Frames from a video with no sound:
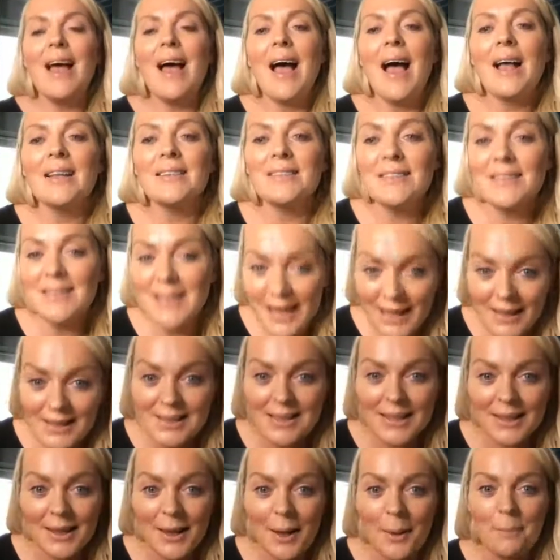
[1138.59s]
and say
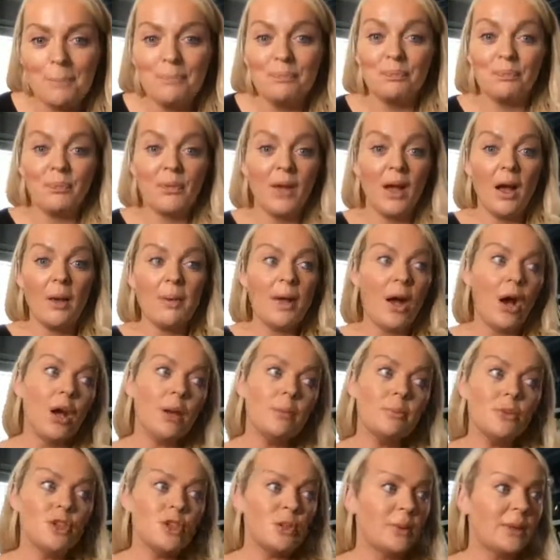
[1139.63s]
to them, I mean,
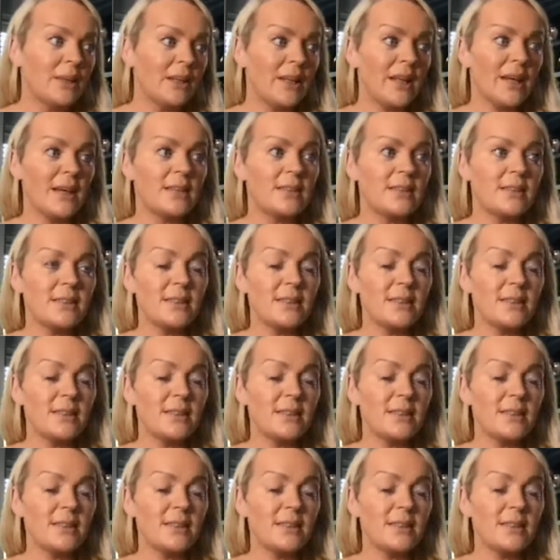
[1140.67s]
I'm doing this,